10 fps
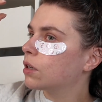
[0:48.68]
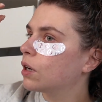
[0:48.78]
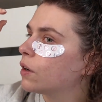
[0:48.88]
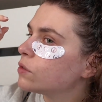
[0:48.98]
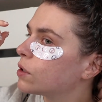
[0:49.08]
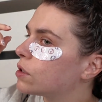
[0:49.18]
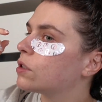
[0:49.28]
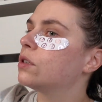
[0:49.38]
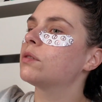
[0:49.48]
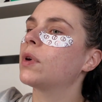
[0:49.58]
gonna have to
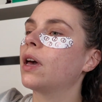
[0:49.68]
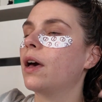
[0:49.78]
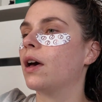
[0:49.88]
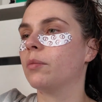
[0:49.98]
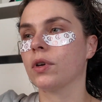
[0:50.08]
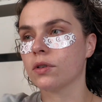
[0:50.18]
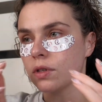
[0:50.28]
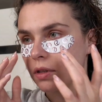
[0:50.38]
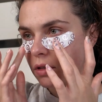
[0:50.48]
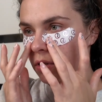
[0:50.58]
excuse my hair because
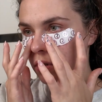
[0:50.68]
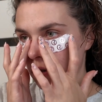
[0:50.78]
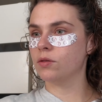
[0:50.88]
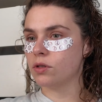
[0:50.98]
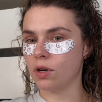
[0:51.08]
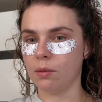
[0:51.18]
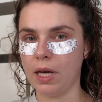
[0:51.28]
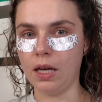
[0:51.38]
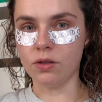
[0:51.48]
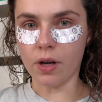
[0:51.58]
I'm just trying to
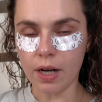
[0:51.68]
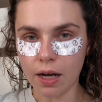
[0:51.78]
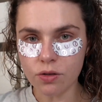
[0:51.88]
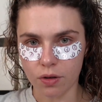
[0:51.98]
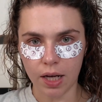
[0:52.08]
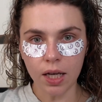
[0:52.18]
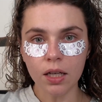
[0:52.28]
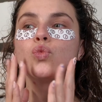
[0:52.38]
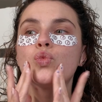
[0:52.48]
make it dry naturally.